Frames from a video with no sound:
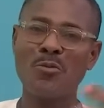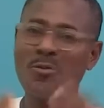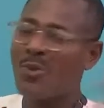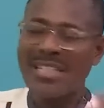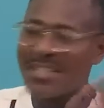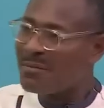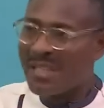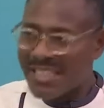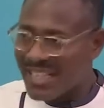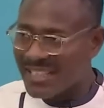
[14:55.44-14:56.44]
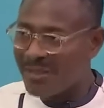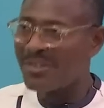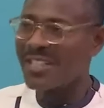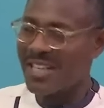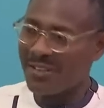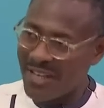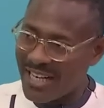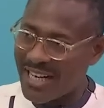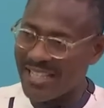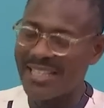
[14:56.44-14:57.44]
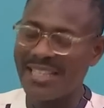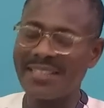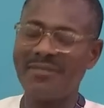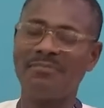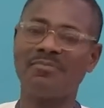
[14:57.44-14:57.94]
What is mental toughness, like you are asking?